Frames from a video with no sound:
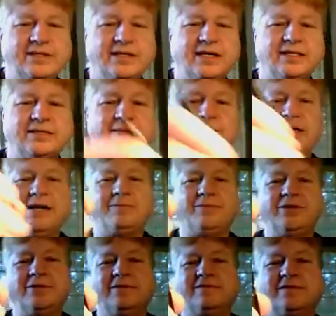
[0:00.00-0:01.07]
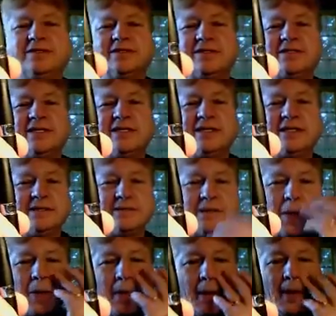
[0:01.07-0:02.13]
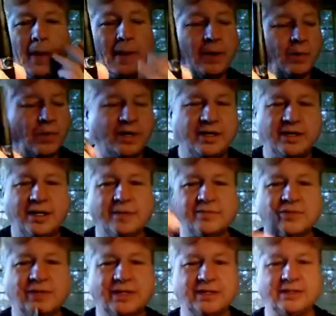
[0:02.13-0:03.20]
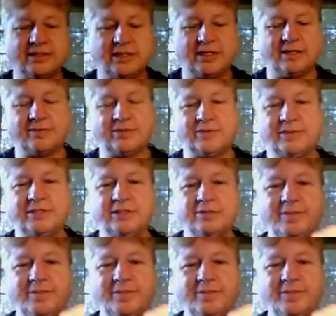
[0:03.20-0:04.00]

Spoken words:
good things about how beautiful this thing is. What it comes with is it comes with